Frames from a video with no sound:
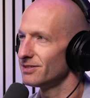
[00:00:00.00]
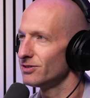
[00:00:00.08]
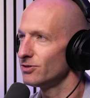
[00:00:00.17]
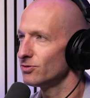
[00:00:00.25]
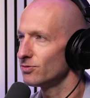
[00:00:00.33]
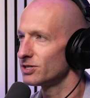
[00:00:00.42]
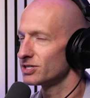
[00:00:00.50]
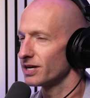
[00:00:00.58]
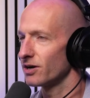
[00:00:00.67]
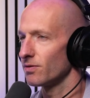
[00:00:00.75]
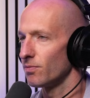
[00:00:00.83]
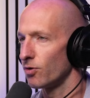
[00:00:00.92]
you would
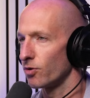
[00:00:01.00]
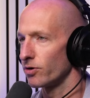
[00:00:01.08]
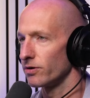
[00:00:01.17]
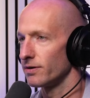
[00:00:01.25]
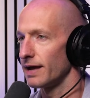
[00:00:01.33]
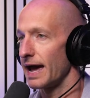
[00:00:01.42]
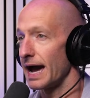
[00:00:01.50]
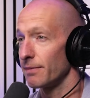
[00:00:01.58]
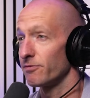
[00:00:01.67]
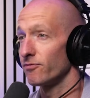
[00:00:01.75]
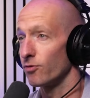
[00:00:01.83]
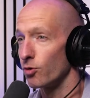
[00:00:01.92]
say are more
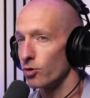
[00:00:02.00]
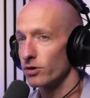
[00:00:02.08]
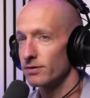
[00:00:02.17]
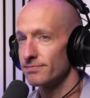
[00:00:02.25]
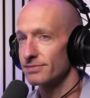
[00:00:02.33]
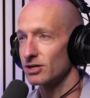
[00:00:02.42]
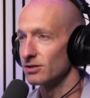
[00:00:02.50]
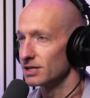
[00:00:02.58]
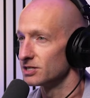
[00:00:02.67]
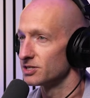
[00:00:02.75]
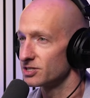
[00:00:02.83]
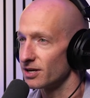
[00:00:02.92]
apt for
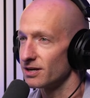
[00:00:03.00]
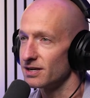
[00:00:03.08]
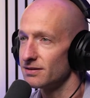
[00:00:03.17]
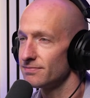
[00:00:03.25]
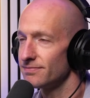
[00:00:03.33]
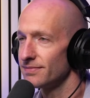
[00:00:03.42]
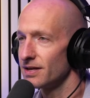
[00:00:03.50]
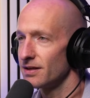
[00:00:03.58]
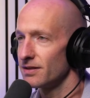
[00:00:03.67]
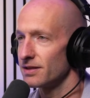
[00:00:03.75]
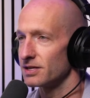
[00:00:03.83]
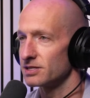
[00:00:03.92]
collegiate study?
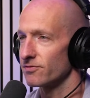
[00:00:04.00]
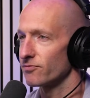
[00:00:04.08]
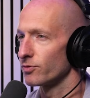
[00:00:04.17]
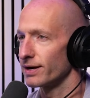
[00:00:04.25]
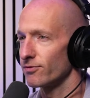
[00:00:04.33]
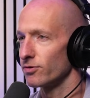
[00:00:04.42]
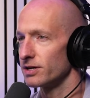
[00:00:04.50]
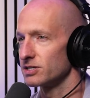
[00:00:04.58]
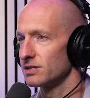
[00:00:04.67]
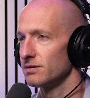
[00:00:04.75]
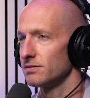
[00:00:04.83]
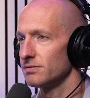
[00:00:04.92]
Things that for whatever
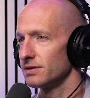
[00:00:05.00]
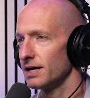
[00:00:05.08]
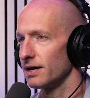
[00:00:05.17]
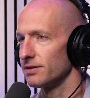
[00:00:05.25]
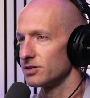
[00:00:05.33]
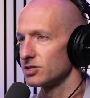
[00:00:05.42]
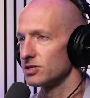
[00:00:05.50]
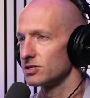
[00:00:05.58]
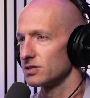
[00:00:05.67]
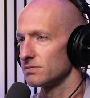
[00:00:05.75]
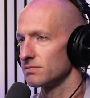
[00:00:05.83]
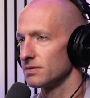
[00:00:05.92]
reason, this
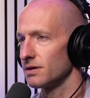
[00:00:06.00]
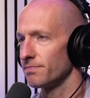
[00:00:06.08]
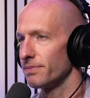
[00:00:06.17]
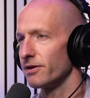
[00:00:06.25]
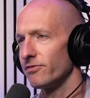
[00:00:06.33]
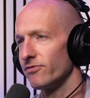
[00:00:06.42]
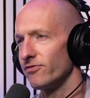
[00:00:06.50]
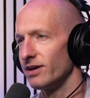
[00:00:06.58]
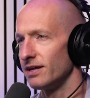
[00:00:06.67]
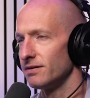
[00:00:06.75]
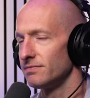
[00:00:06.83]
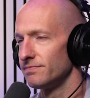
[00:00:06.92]
is a better
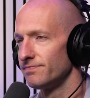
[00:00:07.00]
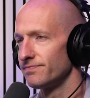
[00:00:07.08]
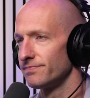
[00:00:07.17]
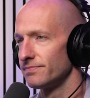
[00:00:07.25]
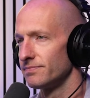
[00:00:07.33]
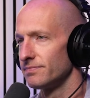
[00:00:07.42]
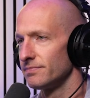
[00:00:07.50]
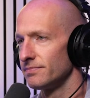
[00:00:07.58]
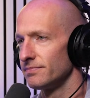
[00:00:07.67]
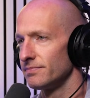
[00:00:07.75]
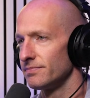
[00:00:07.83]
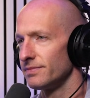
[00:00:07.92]
fit
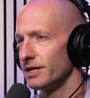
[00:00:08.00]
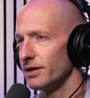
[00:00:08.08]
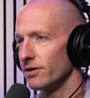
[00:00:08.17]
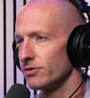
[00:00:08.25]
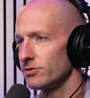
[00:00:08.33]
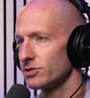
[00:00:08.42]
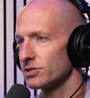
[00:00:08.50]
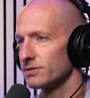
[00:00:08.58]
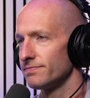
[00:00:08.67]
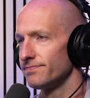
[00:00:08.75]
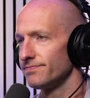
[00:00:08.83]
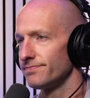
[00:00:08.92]
than
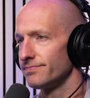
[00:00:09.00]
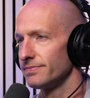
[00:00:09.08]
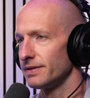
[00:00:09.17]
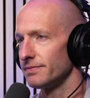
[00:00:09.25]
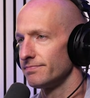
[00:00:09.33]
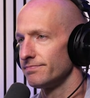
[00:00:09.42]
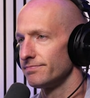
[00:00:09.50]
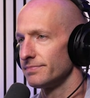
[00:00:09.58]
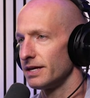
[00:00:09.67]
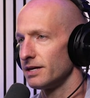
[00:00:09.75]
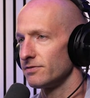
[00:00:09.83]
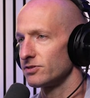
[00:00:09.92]
others? And
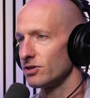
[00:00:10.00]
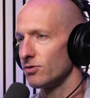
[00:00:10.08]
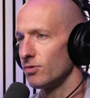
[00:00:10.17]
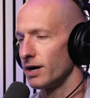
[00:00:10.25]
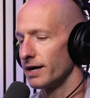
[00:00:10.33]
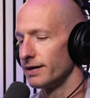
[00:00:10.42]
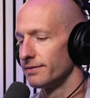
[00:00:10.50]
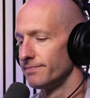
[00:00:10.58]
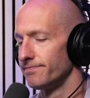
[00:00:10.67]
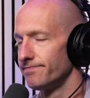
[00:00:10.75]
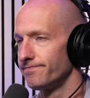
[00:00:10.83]
if so, why?